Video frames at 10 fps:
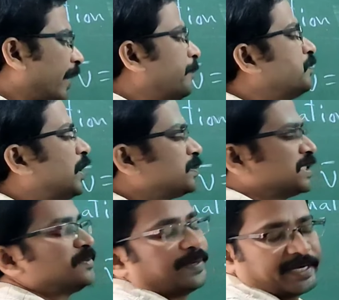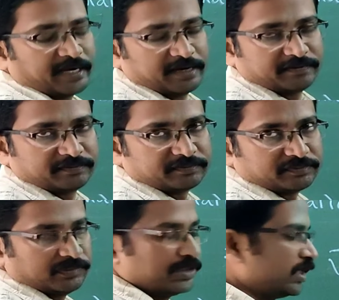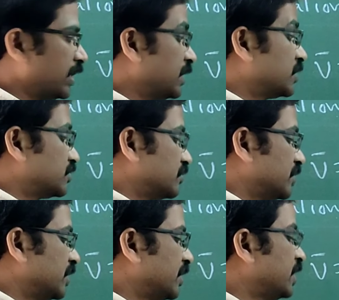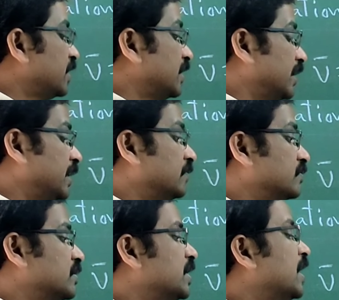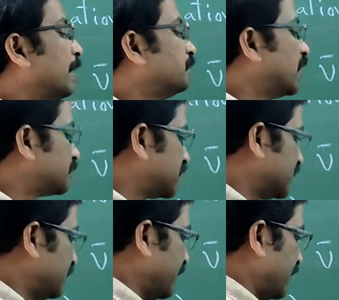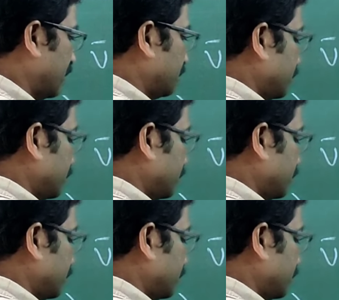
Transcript: absorption spectra. It gives the absorption spectra.